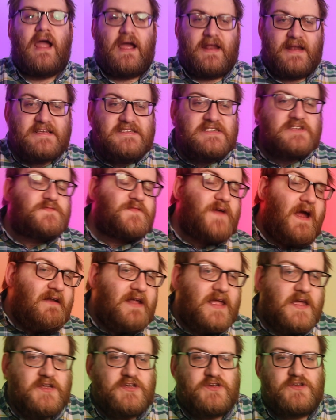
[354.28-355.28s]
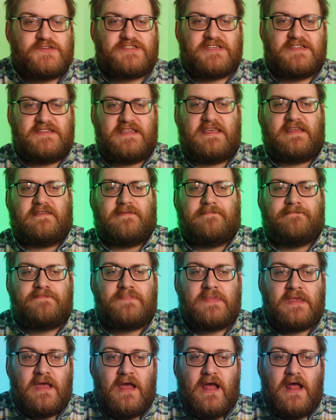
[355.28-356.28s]
And this is very good news indeed.
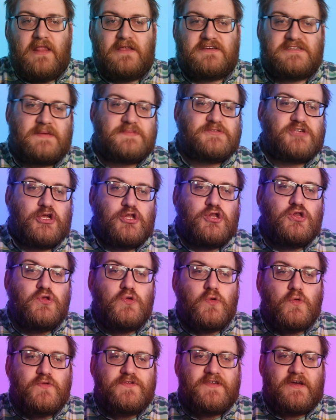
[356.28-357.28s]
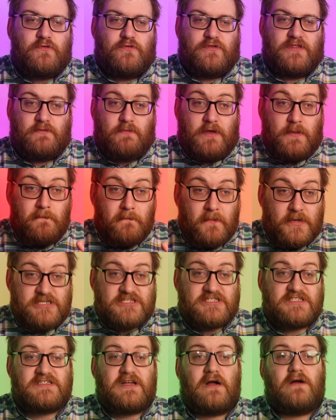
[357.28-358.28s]
There's absolutely no doubt that we
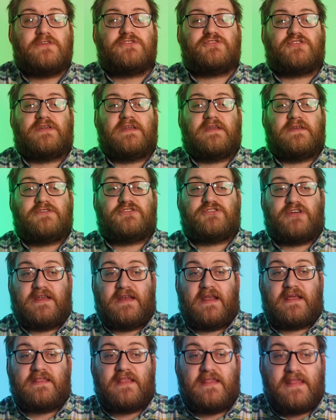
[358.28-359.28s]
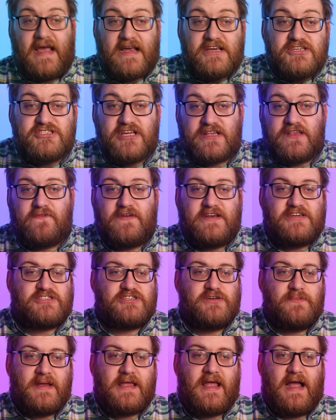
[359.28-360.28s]
must start tra training the next generation
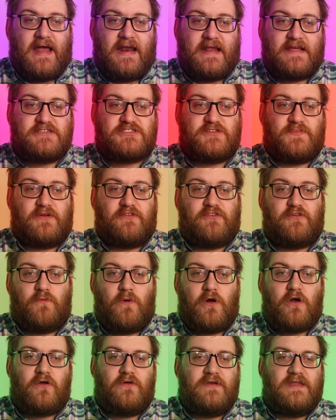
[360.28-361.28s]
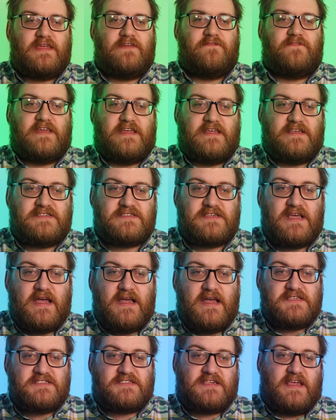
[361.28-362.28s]
of mechanics to be able to work on EVs
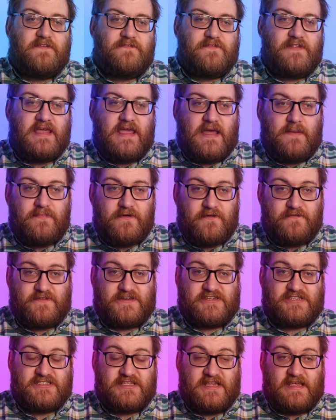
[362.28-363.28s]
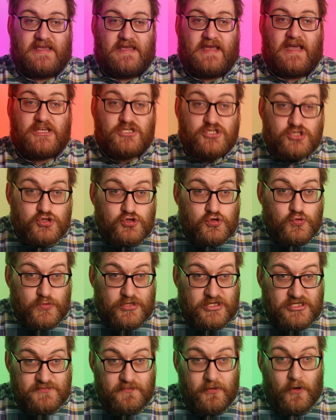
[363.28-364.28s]
safely and proficiently as soon
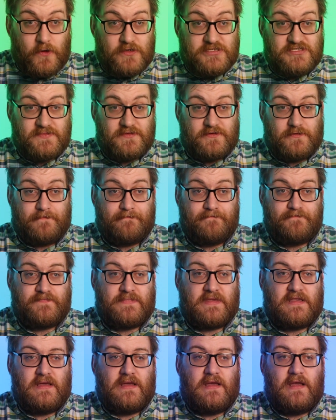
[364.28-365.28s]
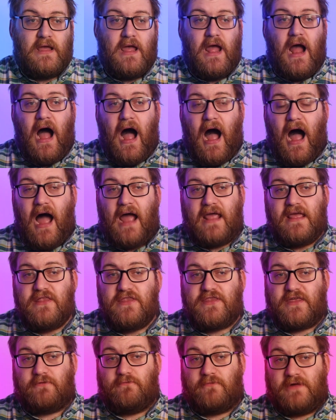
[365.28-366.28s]
as possible. I
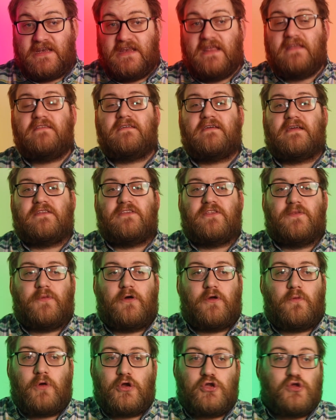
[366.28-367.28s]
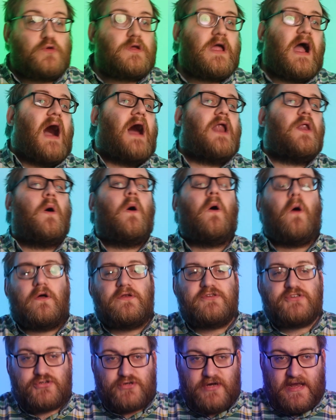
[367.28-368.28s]
think we need to get to the point where you
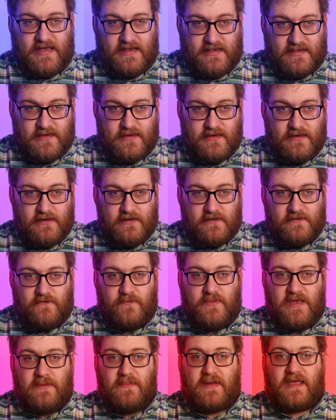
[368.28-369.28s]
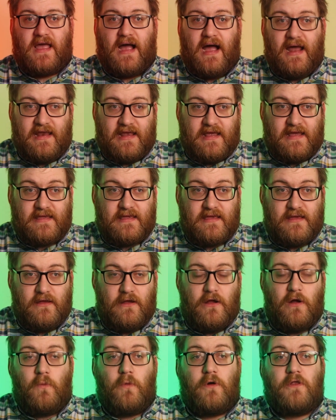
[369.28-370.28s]
cannot train to be a mechanic
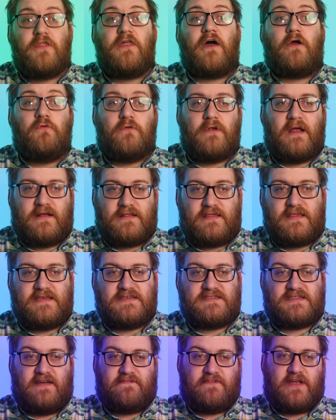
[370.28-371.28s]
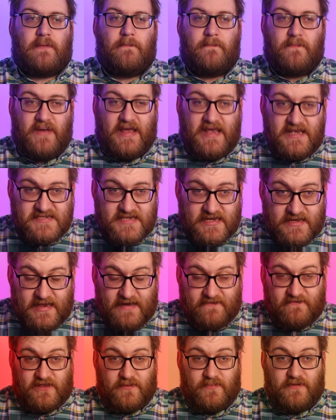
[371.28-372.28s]
without at least having a basic
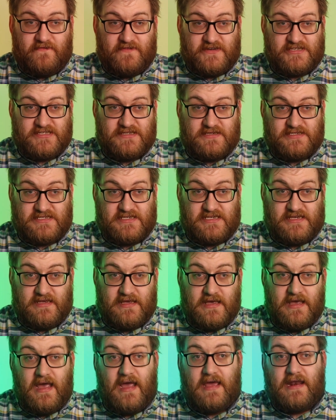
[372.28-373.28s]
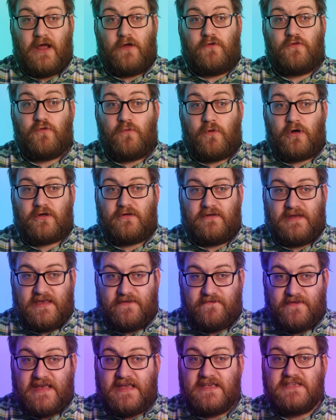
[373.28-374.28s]
level of proficiency in how to work on
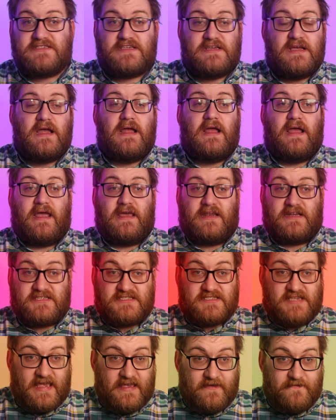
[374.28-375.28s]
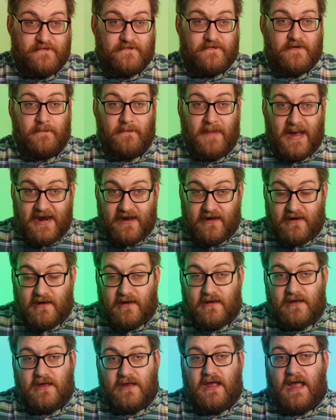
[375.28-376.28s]
EVs in a safe manner,
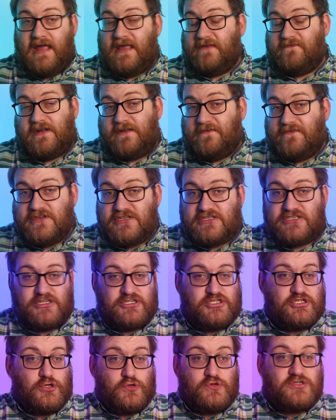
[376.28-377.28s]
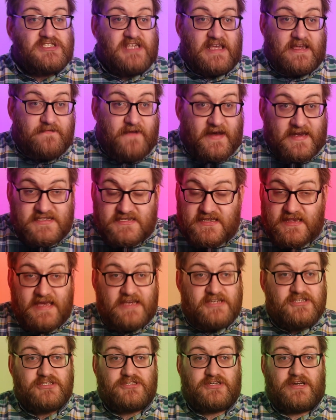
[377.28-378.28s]
even if it's just you know, safe
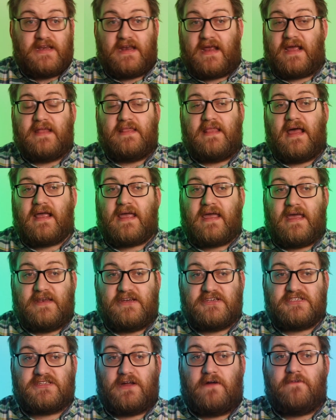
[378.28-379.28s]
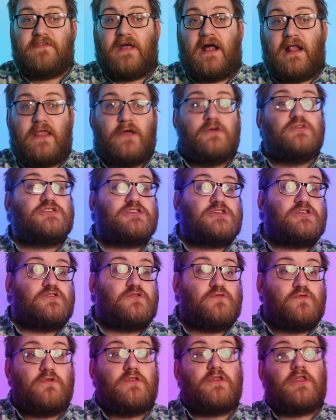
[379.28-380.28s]
isolation training and that kind of stuff that allows you to
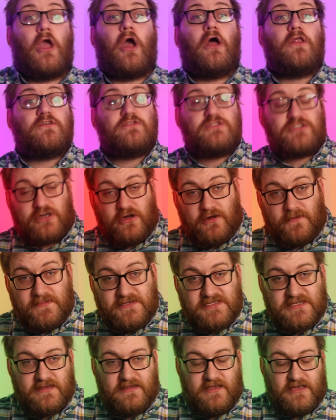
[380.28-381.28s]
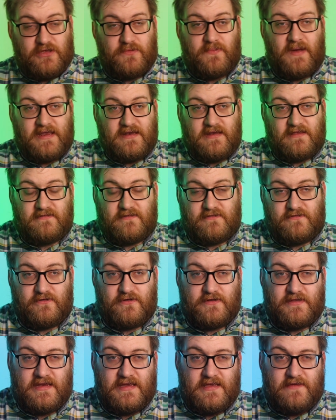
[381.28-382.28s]
do the other jobs that you might need to do
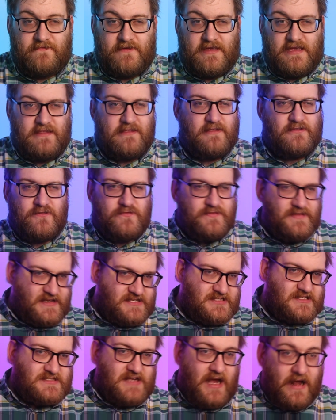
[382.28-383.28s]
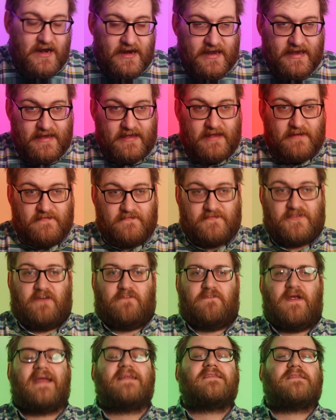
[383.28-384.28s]
on an EV that don't necessarily
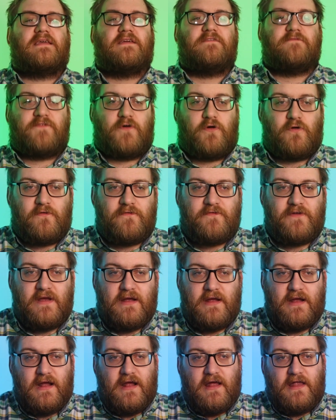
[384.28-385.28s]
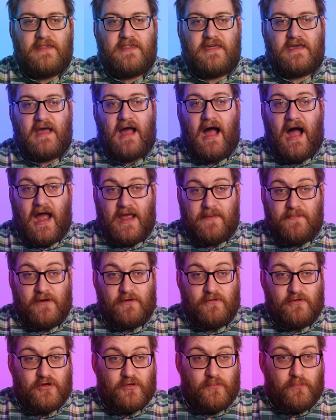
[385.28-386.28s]
directly involve the high
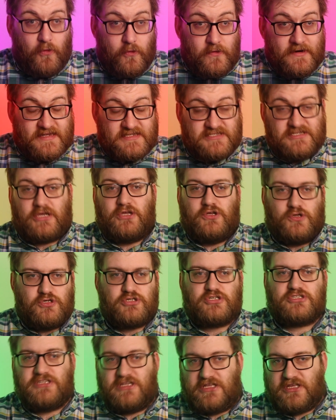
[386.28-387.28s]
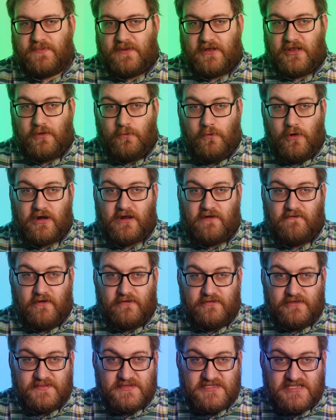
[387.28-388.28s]
power components. You just need to be able to work
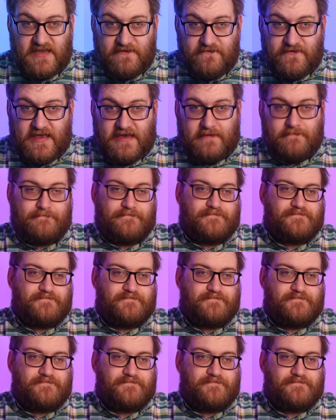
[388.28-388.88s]
around them safely.